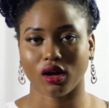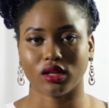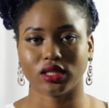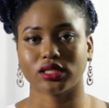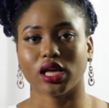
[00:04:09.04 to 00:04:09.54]
on
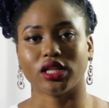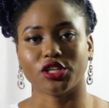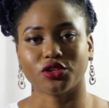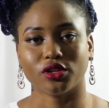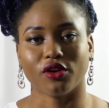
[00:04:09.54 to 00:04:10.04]
this
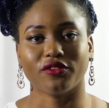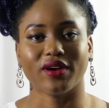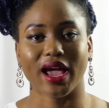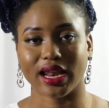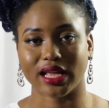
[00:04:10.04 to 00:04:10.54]
edition of
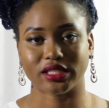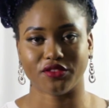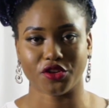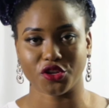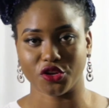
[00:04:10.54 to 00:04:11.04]
iLite
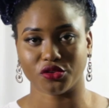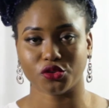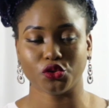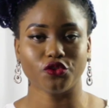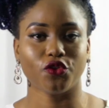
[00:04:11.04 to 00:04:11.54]
TV News.
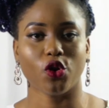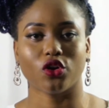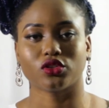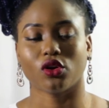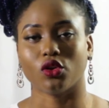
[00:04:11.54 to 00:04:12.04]
Do follow us
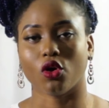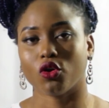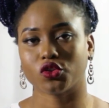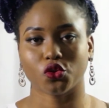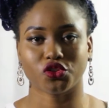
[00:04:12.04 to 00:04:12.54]
on all
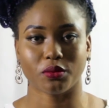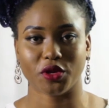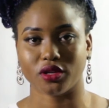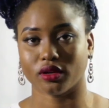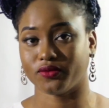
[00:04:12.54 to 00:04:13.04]
social
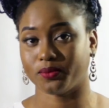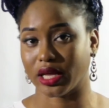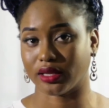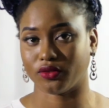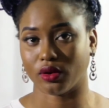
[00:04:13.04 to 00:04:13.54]
media
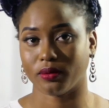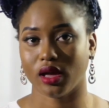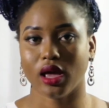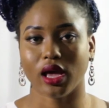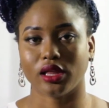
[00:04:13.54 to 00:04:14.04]
platforms
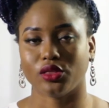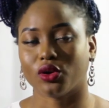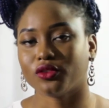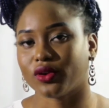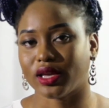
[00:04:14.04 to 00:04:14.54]
and
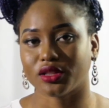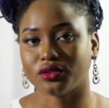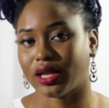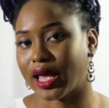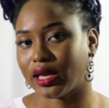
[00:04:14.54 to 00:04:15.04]
don't forget to
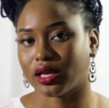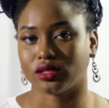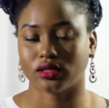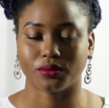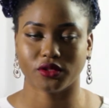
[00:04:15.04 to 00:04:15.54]
like and
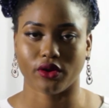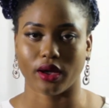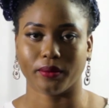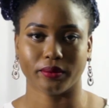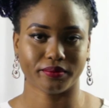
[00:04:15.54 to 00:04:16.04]

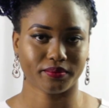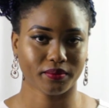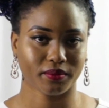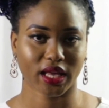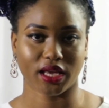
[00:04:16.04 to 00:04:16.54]
subscribe.
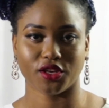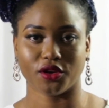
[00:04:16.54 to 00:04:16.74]
Thank